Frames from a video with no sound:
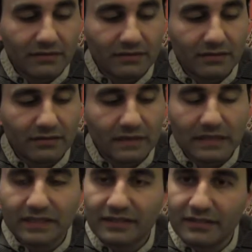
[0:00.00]

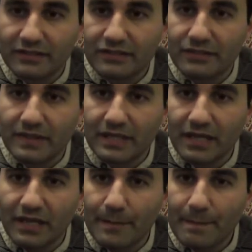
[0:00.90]
You're doing
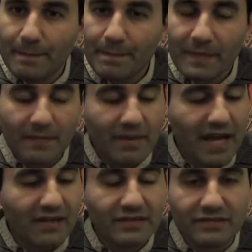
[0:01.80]

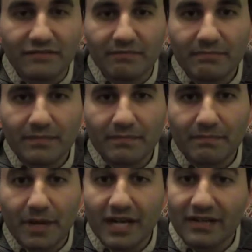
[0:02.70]
patterns of
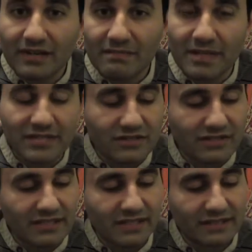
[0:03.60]
minor and major
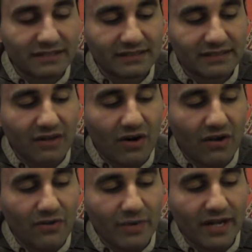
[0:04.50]
6th
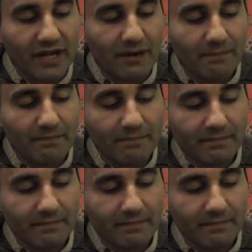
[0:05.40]
all the way up.